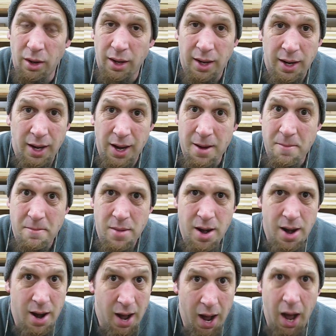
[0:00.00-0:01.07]
and
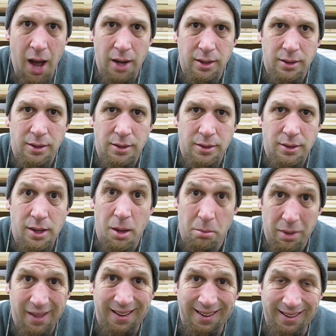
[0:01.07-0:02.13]
I'm not
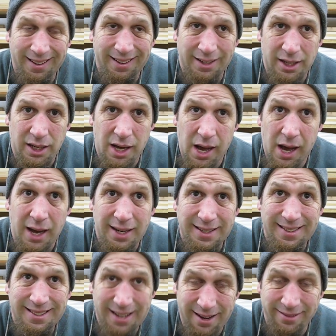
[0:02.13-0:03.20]
complaining. I
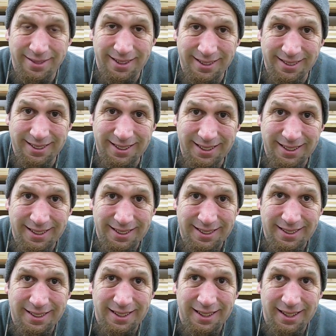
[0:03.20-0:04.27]
definitely
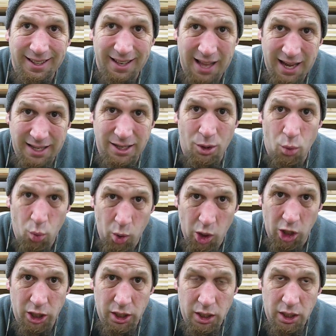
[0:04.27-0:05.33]
like
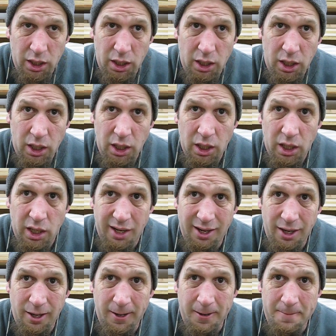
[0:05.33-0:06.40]
work,
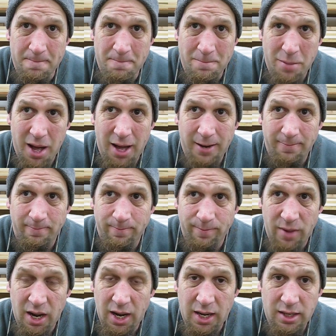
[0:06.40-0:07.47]
but
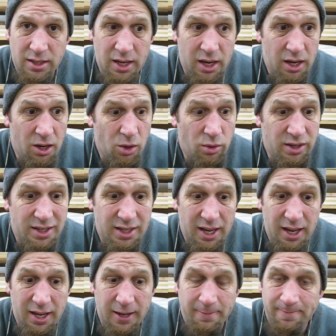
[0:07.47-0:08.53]
as I always
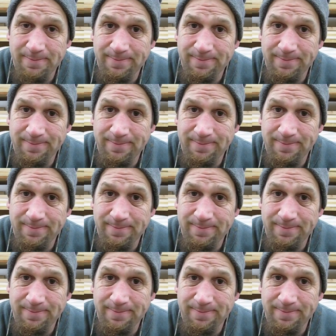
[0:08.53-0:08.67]
say,